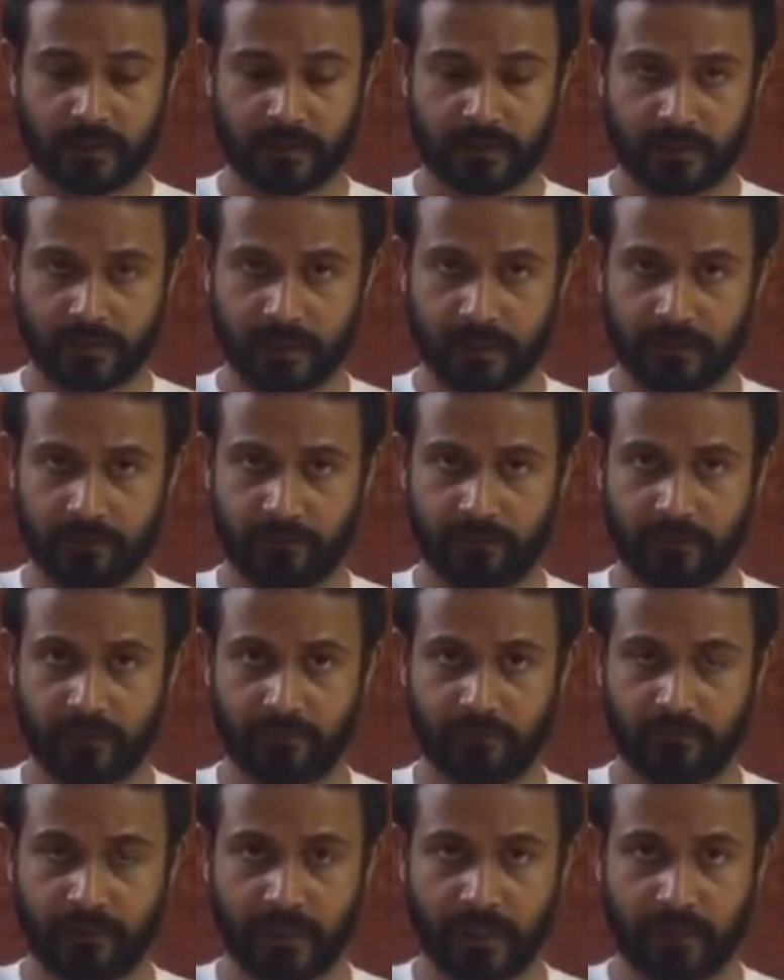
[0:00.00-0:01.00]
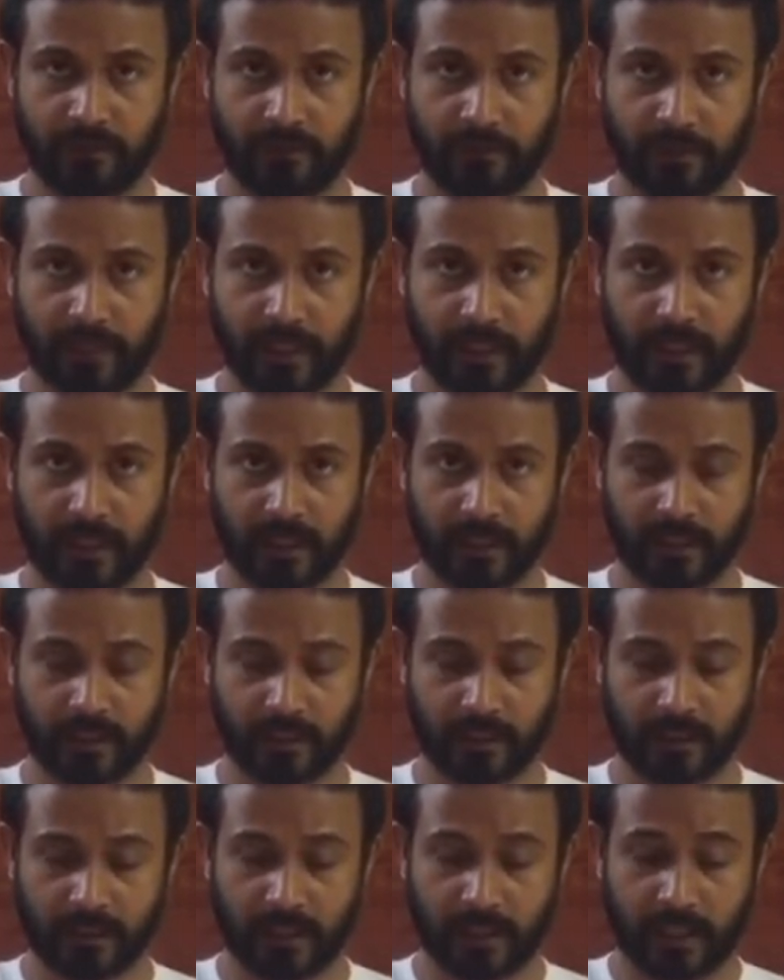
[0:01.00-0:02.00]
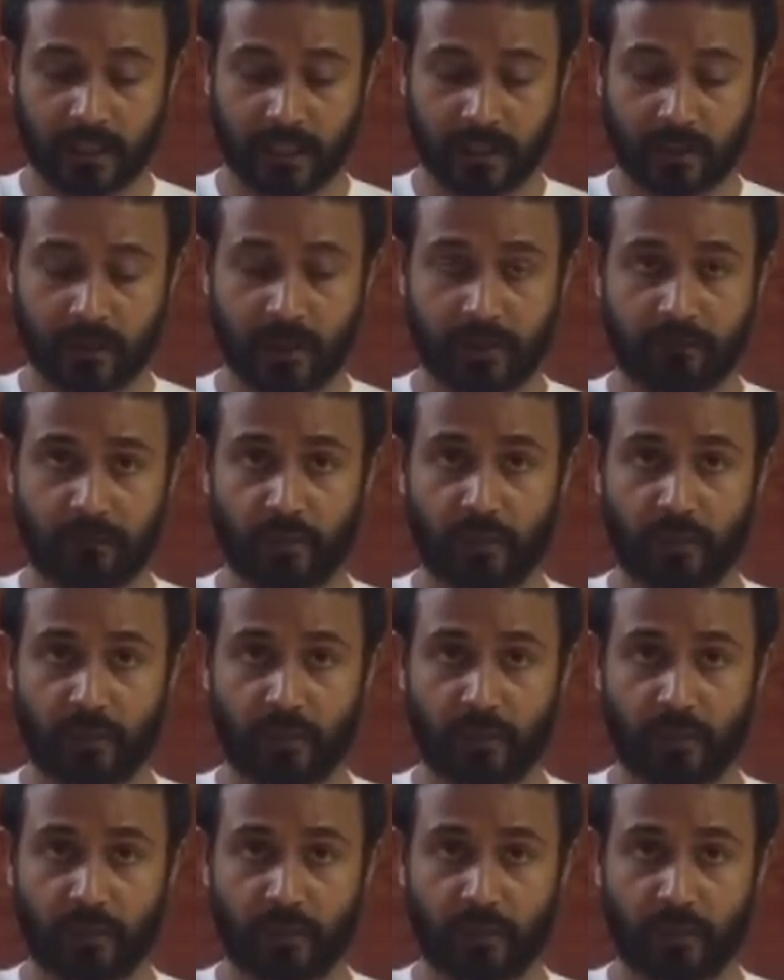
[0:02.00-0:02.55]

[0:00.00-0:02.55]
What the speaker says: See if you're feeling pain, and you have